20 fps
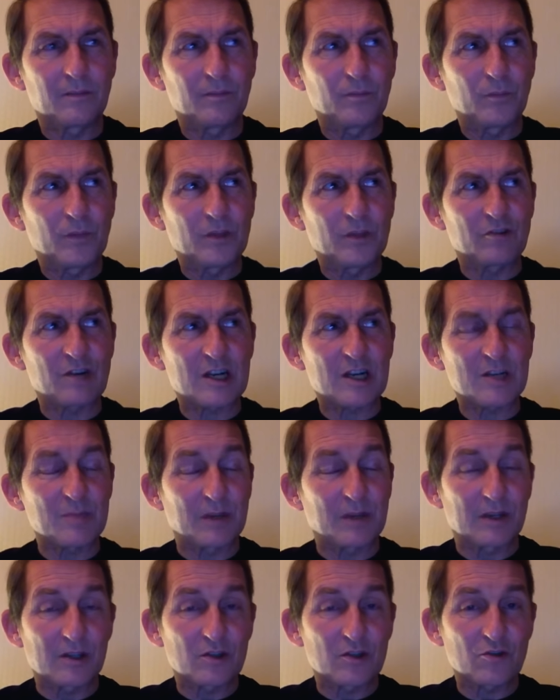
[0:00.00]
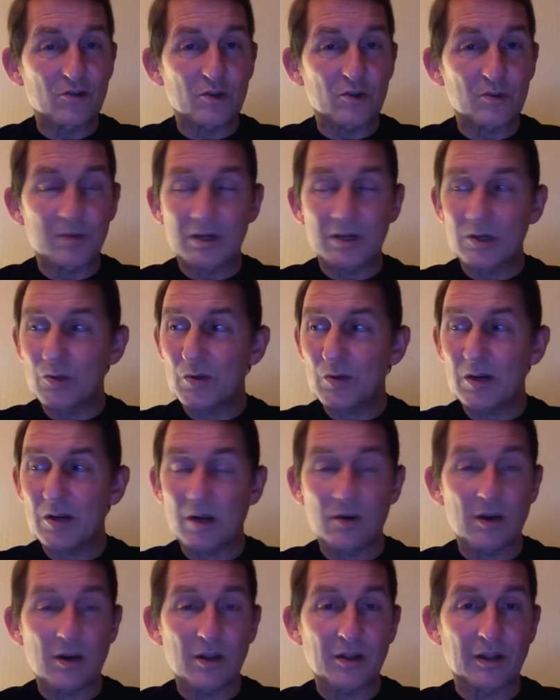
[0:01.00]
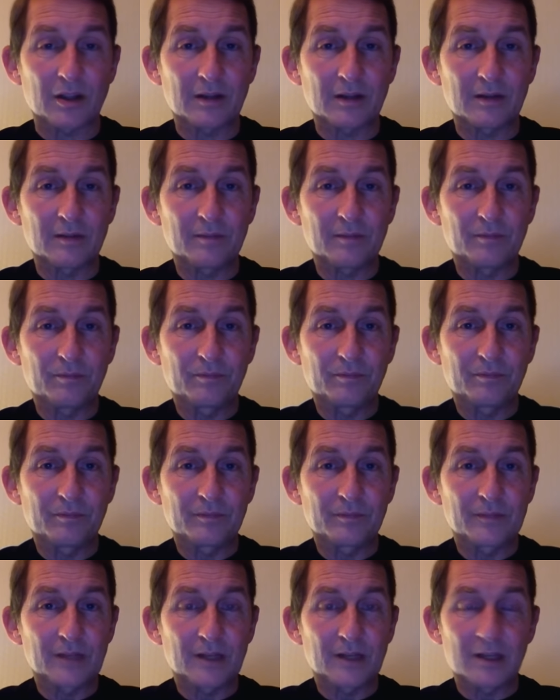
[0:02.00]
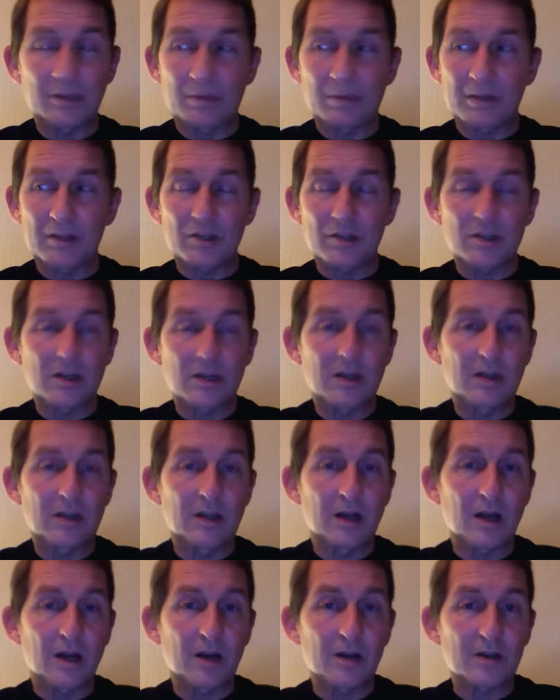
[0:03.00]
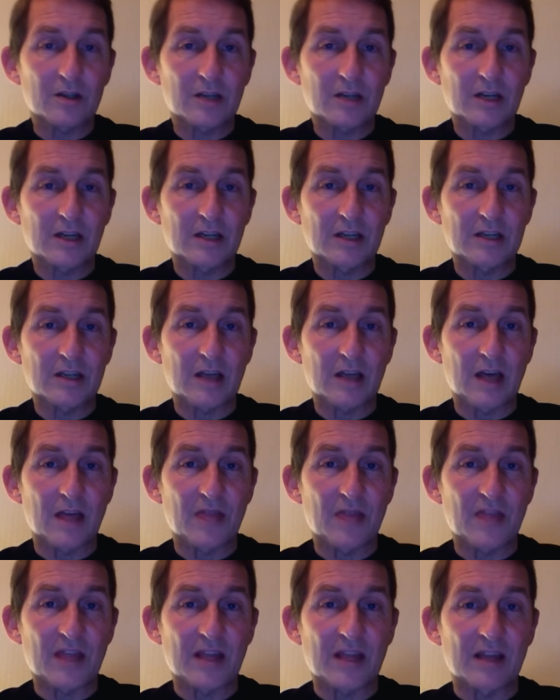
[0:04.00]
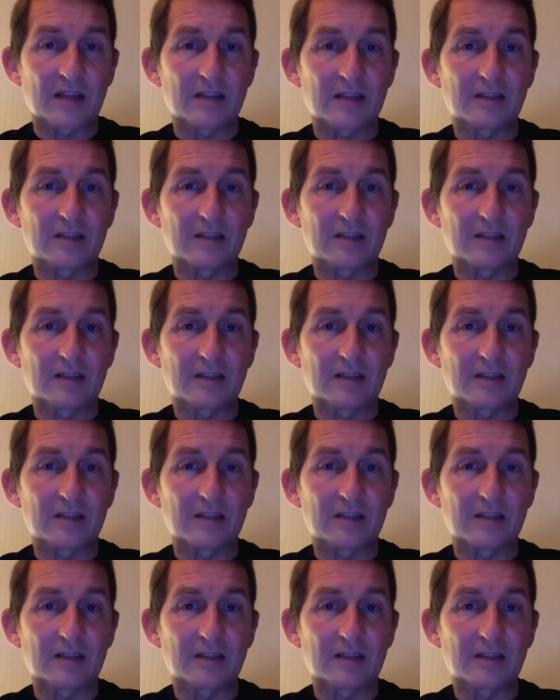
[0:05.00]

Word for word: We're grasping at straws because we know nothing. And the police are not telling us a thing.